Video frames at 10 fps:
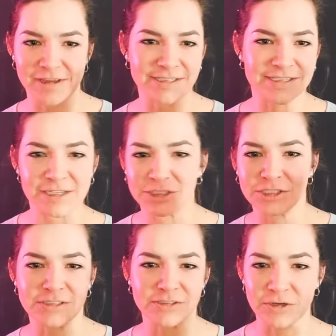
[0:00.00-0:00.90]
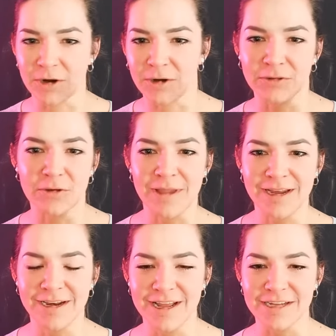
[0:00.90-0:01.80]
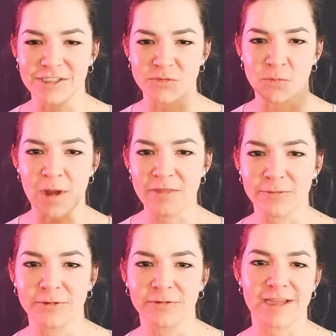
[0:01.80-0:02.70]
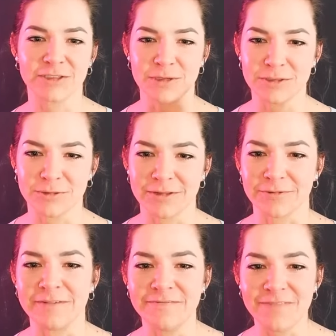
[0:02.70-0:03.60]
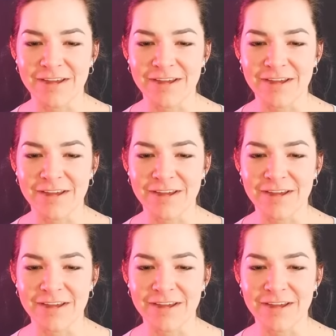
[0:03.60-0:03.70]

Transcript: the extensions are all located and just went through like 2023